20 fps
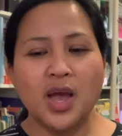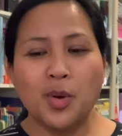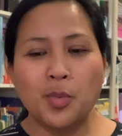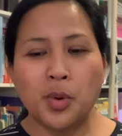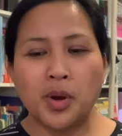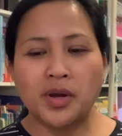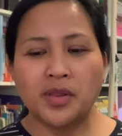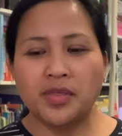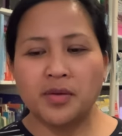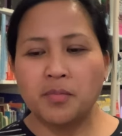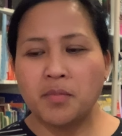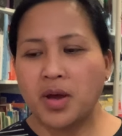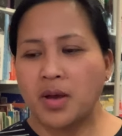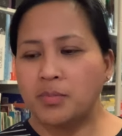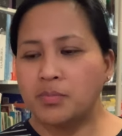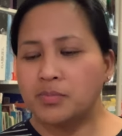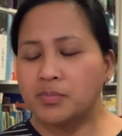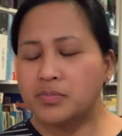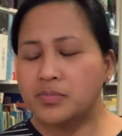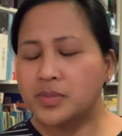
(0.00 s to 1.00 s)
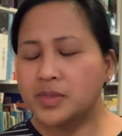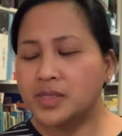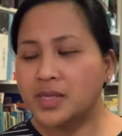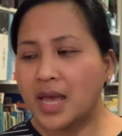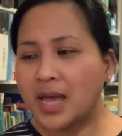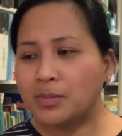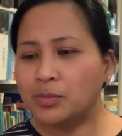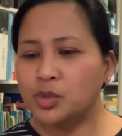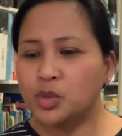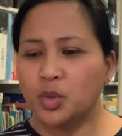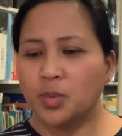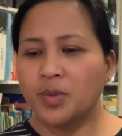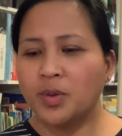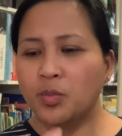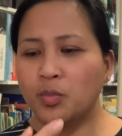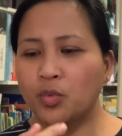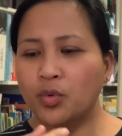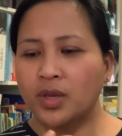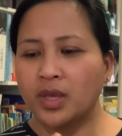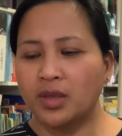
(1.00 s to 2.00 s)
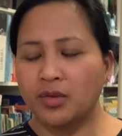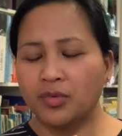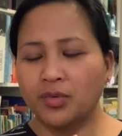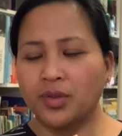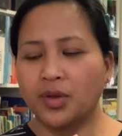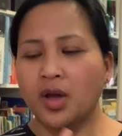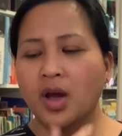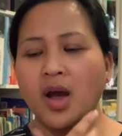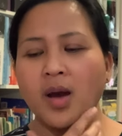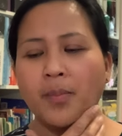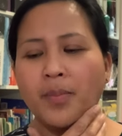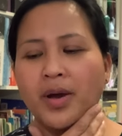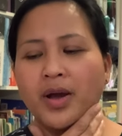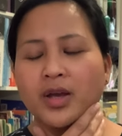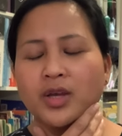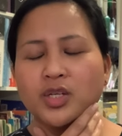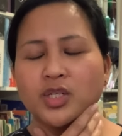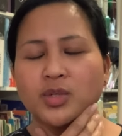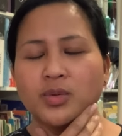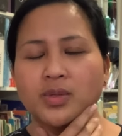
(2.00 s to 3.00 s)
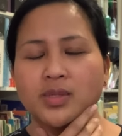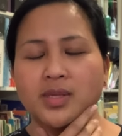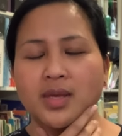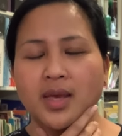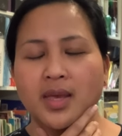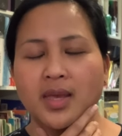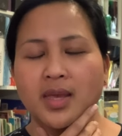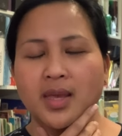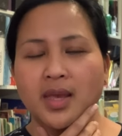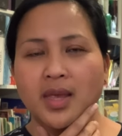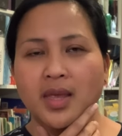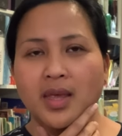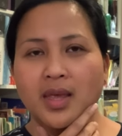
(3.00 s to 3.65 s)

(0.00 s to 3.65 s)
One of the mums um, saw me walking through the car park and she was like,